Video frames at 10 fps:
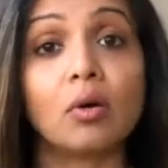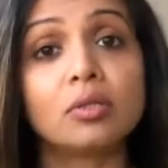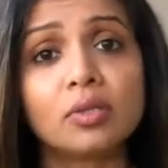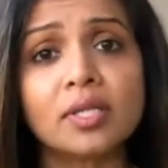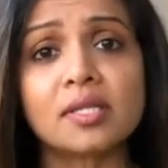
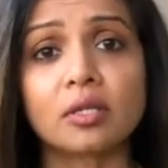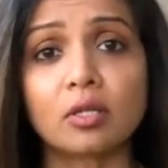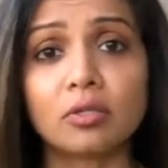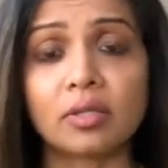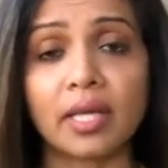Although it's a
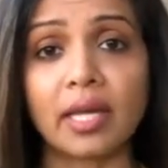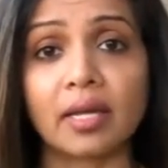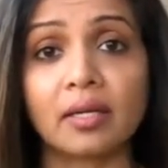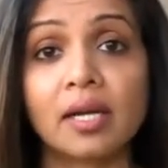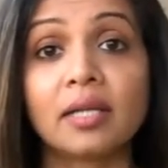good
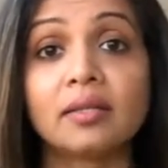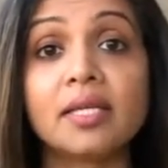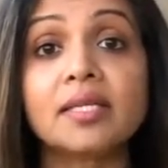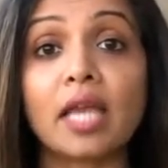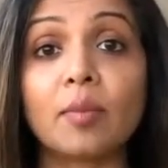thing,
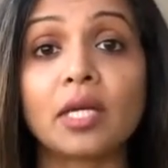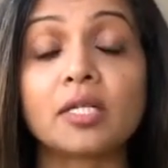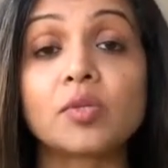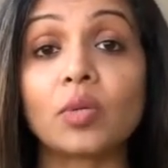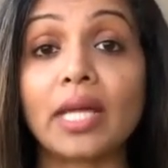these
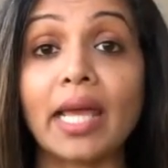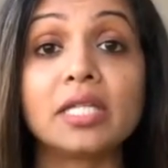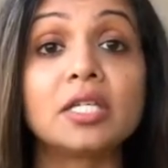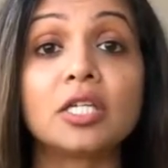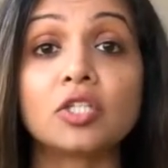chemicals will
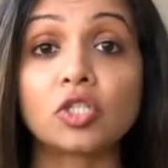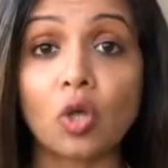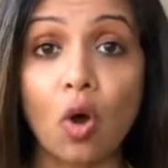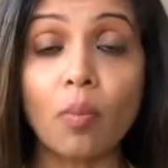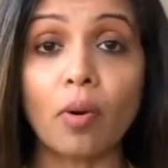enter into
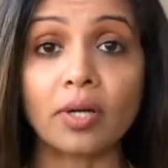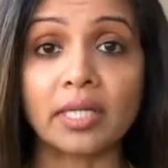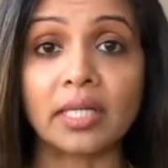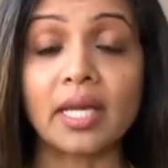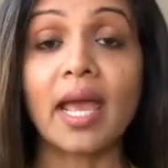your
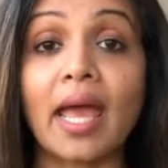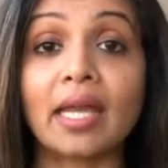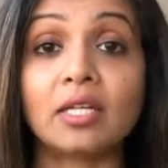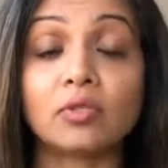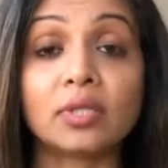body
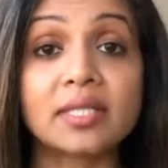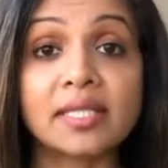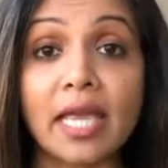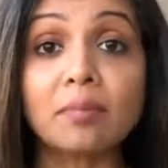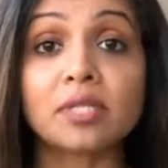and do the
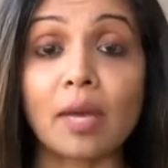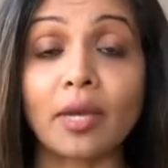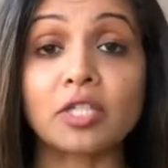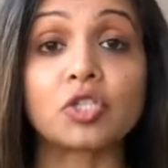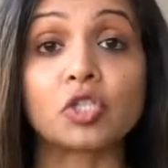same
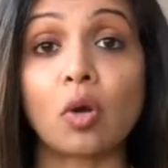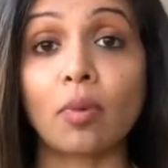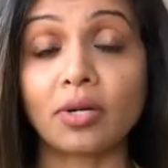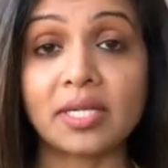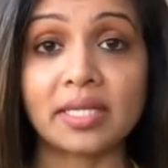damage to your
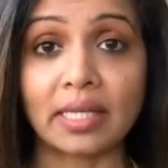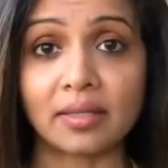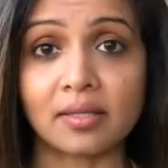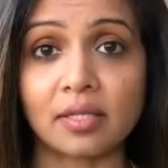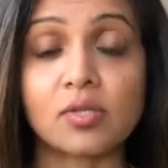body
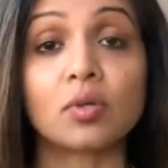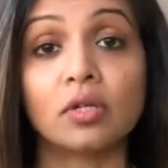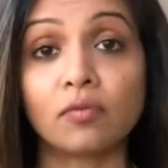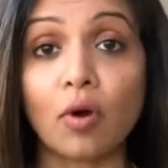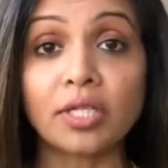cells. So
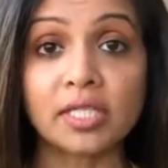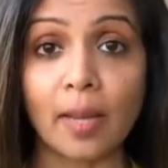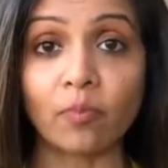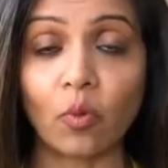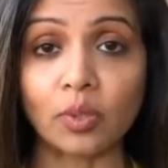avoid
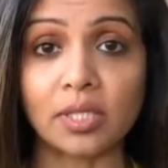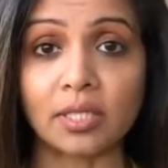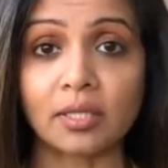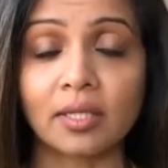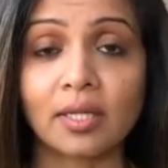tap
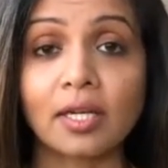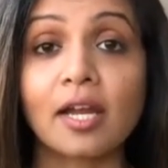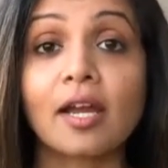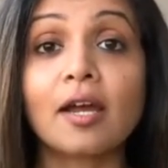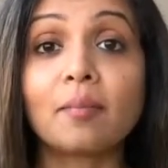water.
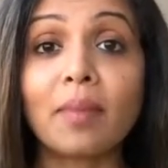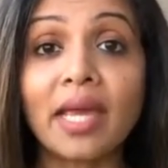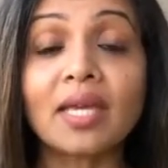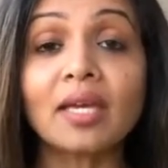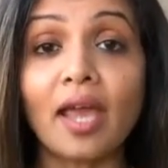
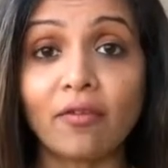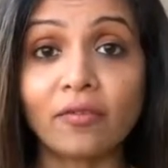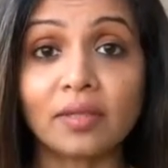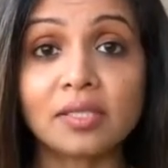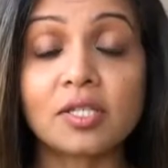Making
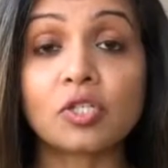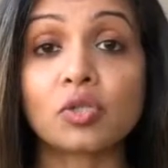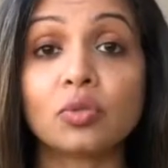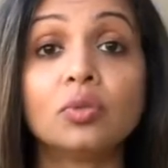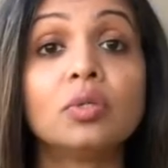efforts
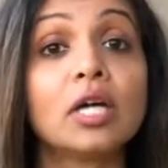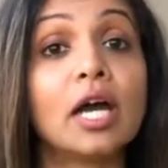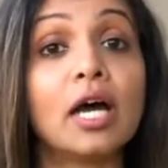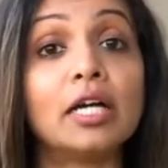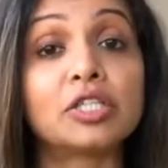to
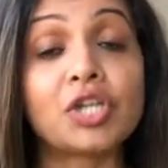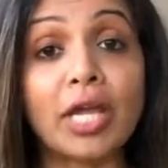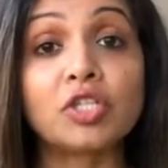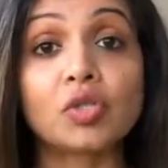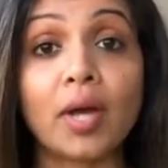
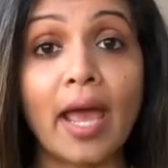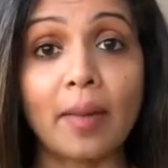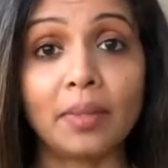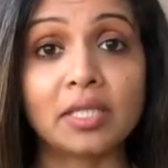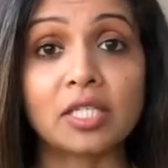change your
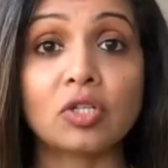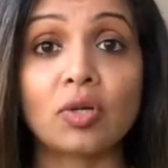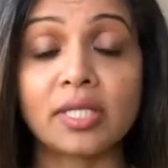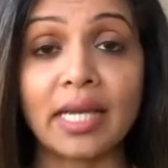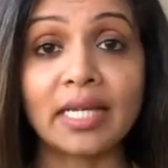habits in
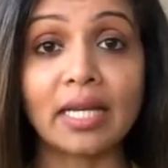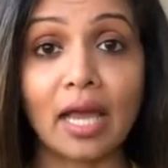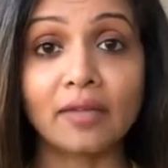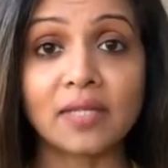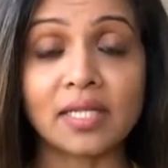your daily
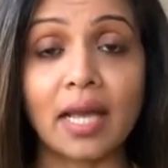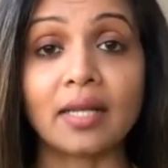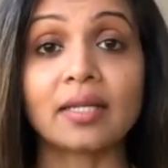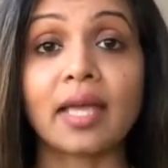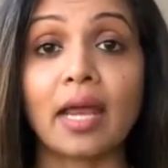
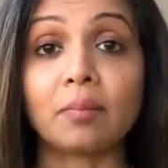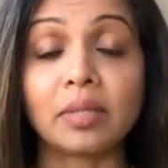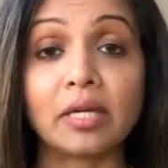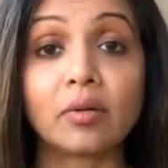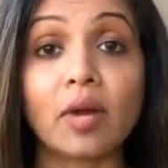lifestyle can
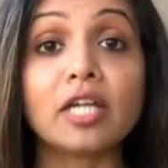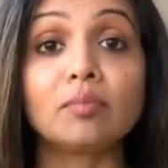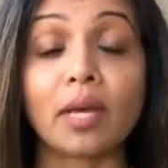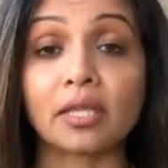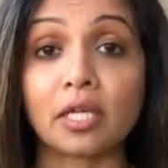be a great
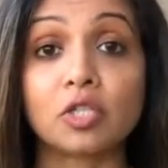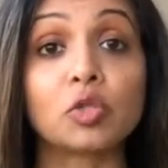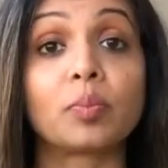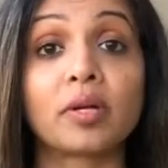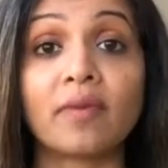method
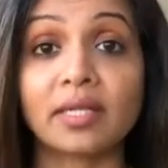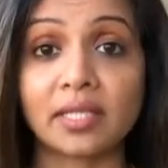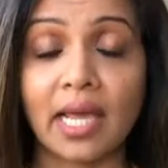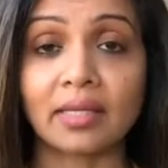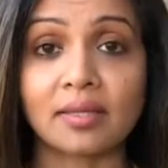to
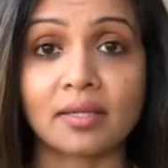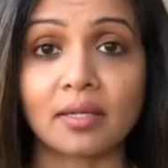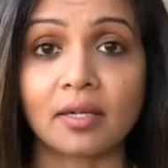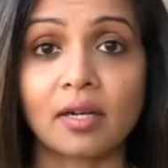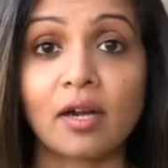prevent
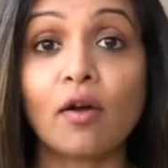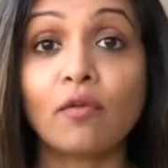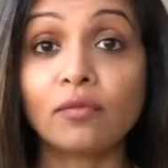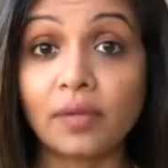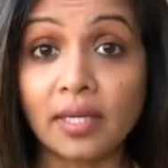cancer.
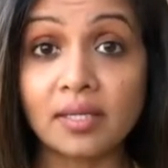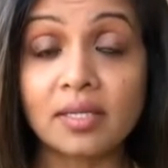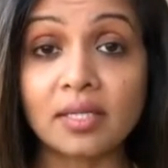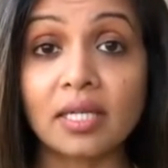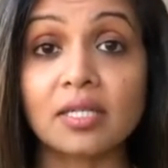
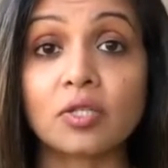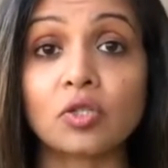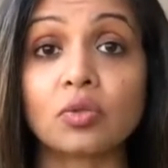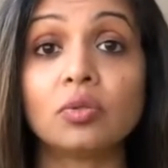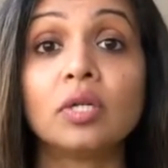First is
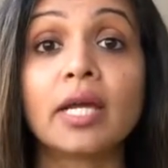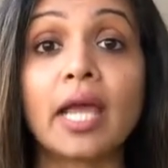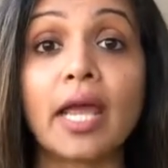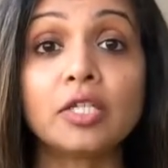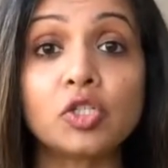to
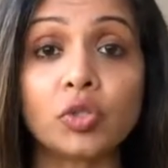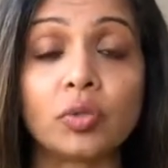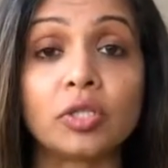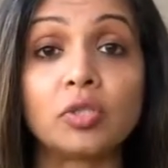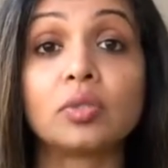
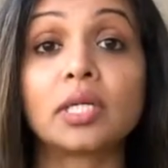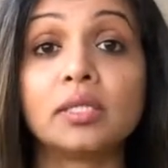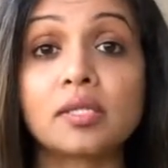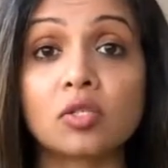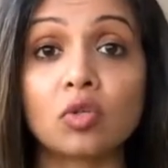ensure you
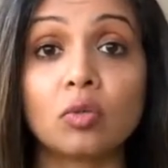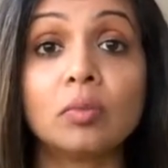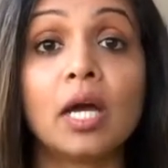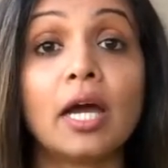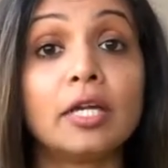
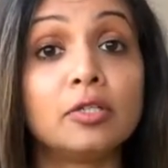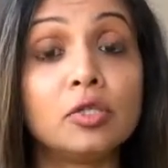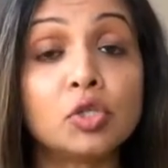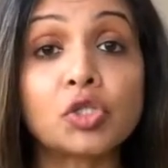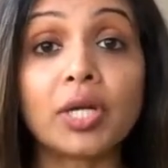consume
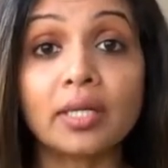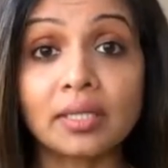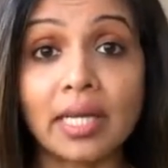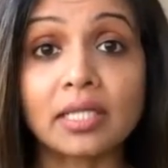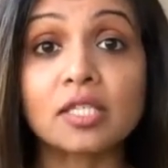
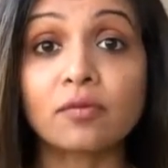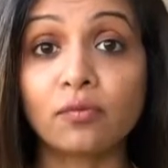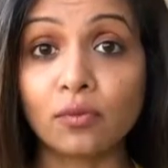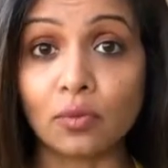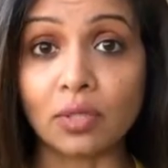nutrient-dense
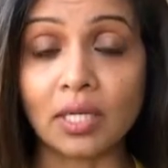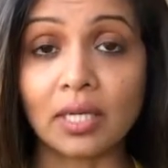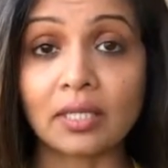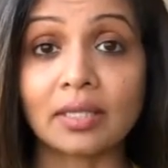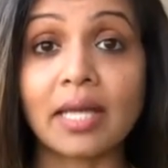food
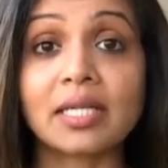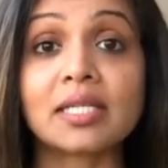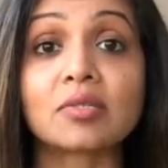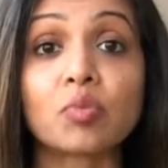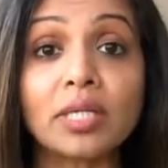that
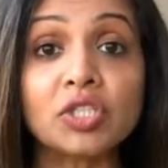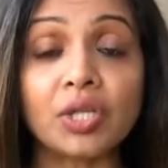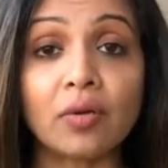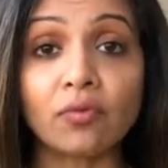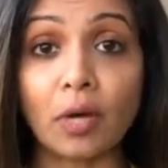is rich
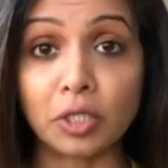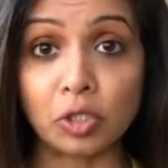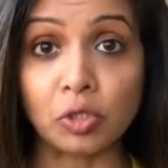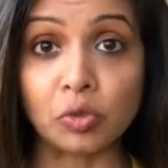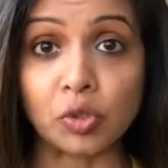in
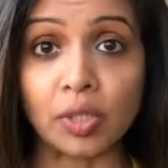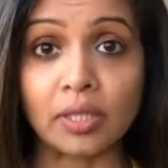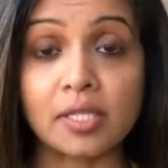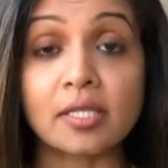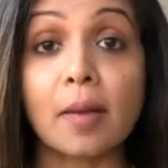
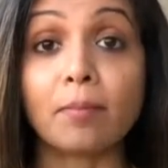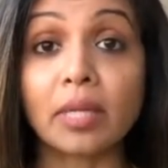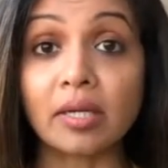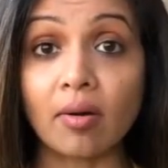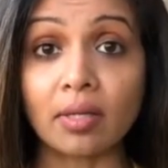phytonutrients,
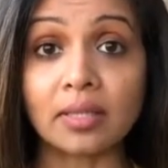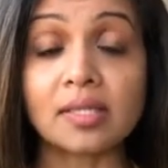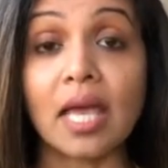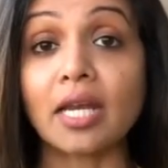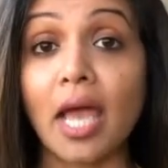
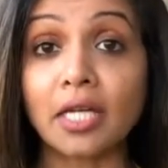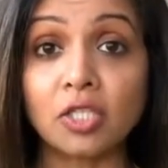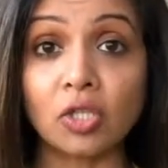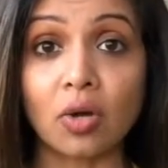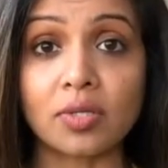minerals, and
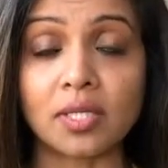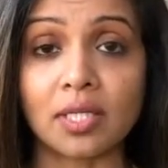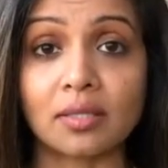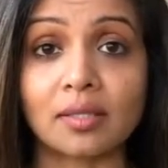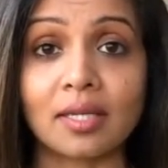
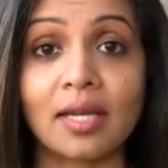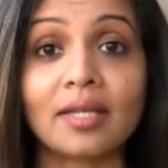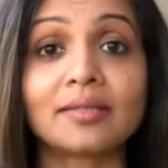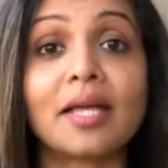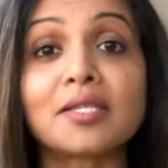antioxidants.
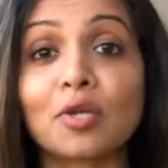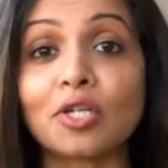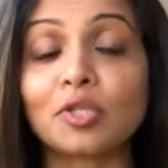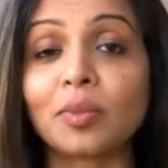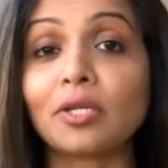That's
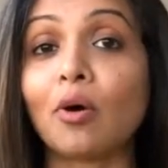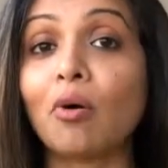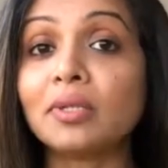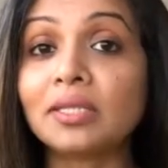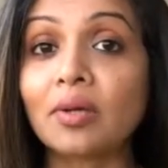going to be
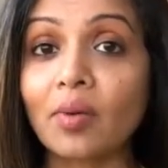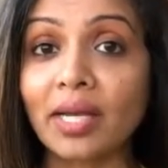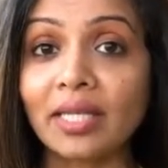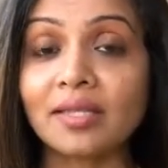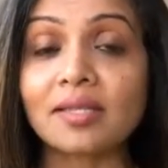all the
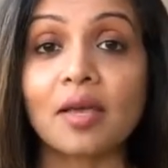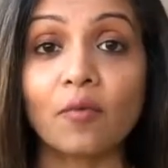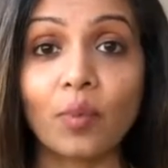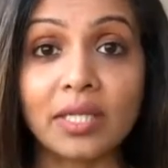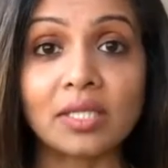greens,
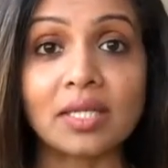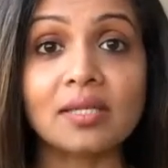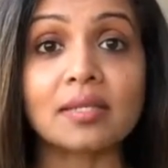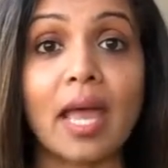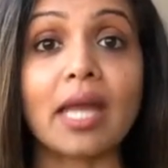
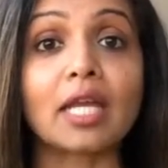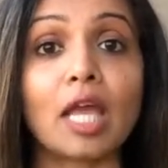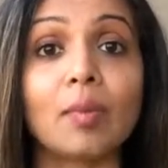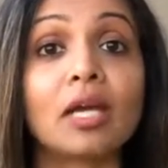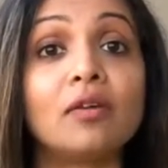veggies, and
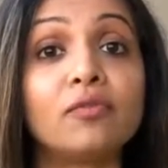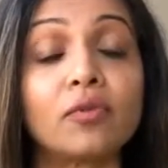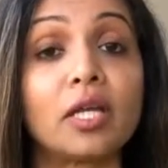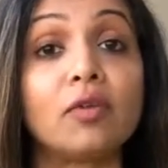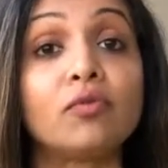
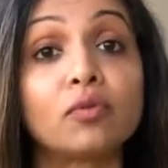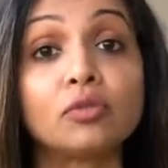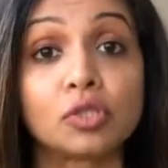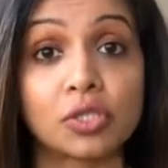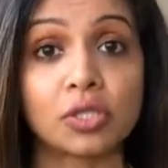chemical-free
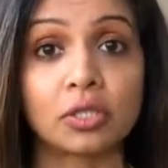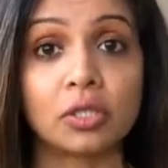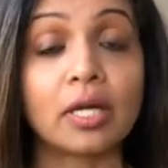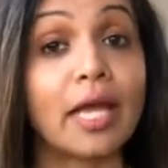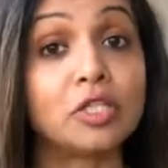fruits
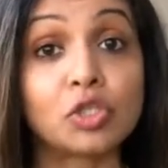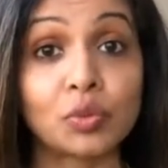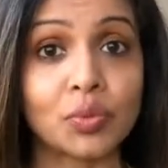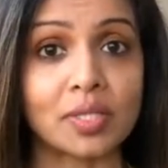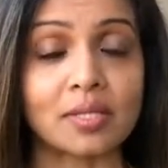and
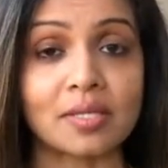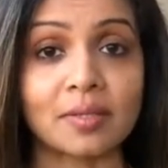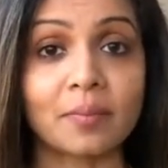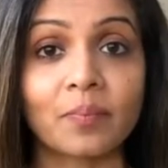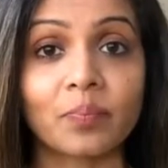juices.